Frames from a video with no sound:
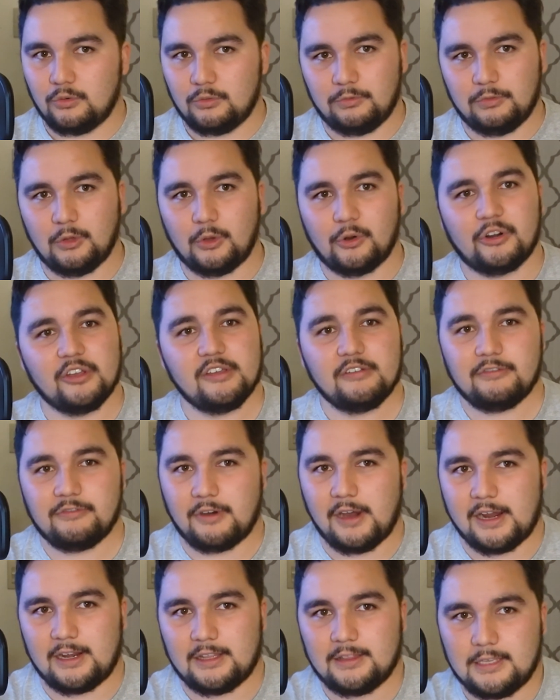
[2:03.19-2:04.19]
flora and
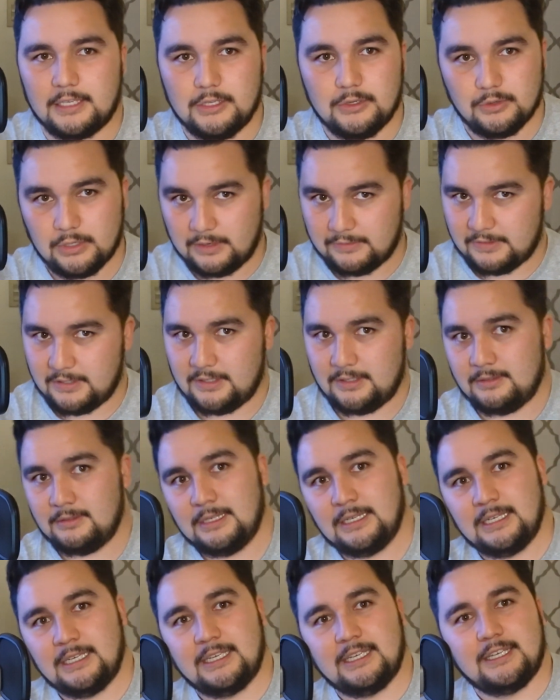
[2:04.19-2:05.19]
fauna that you have to
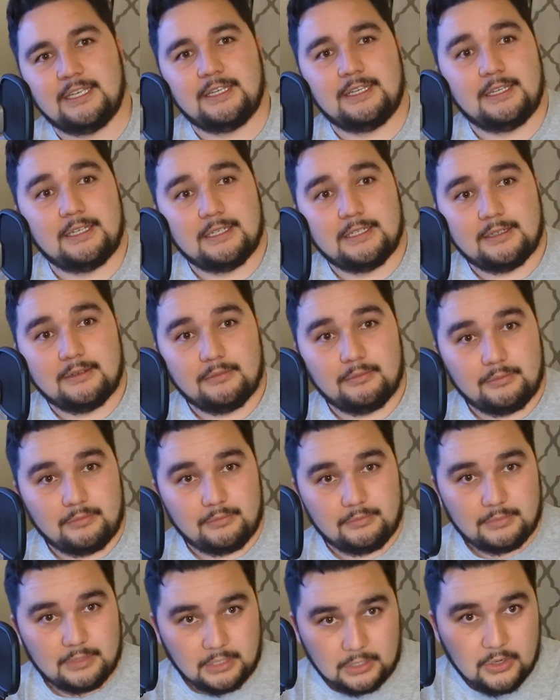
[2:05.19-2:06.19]

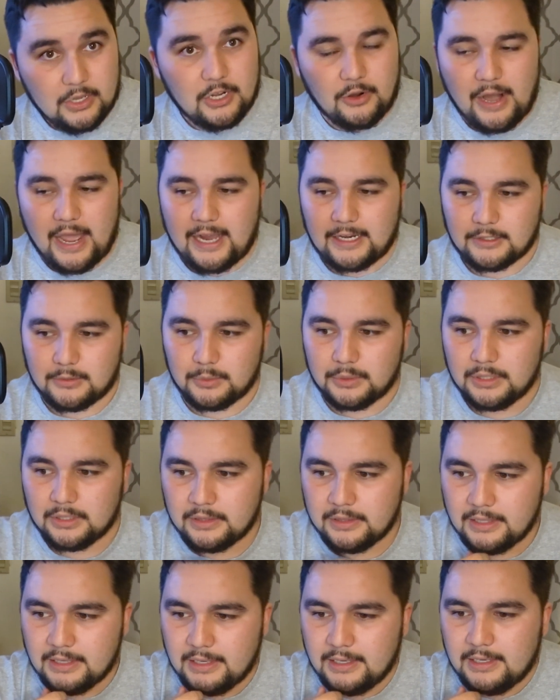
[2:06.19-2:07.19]
interact
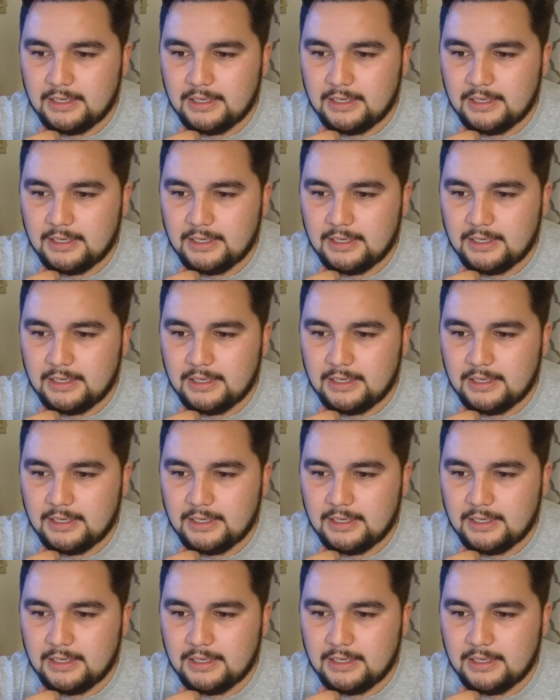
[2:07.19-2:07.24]
with. It has